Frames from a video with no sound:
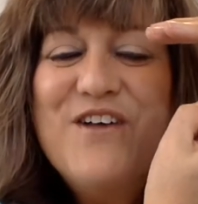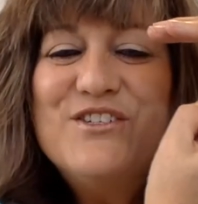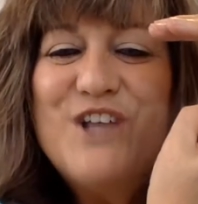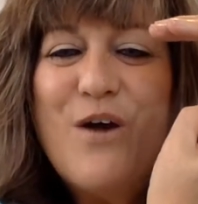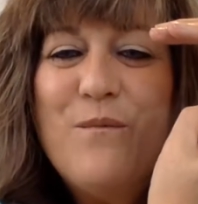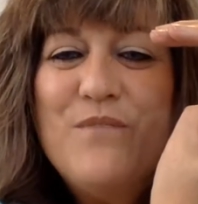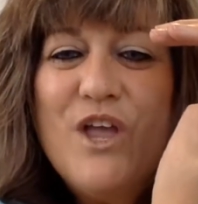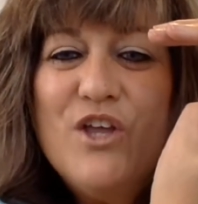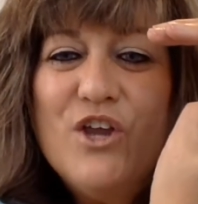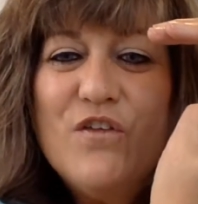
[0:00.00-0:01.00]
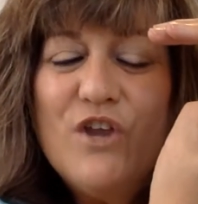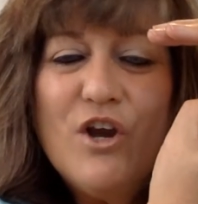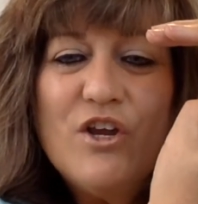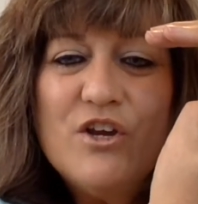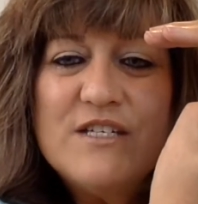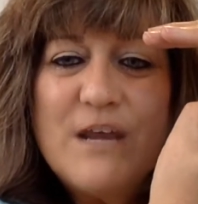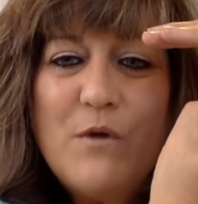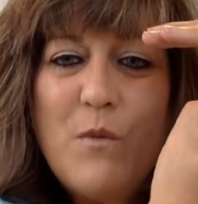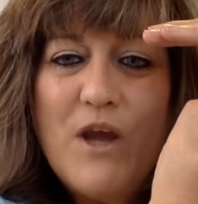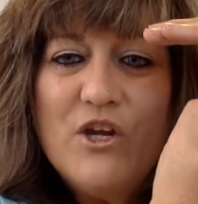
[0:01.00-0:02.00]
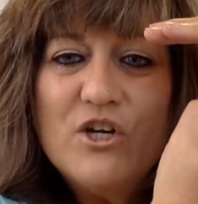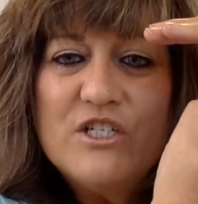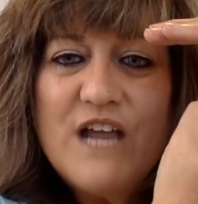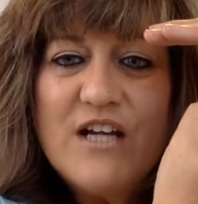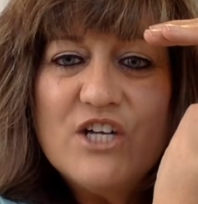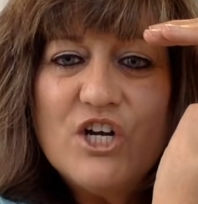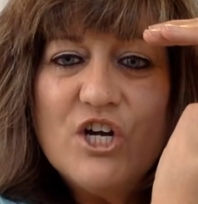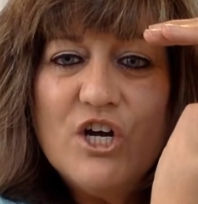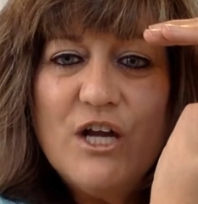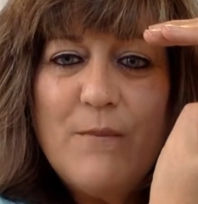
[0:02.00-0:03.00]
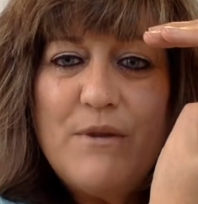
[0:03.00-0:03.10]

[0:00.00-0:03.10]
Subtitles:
So you're saying you want your tongue to curl up,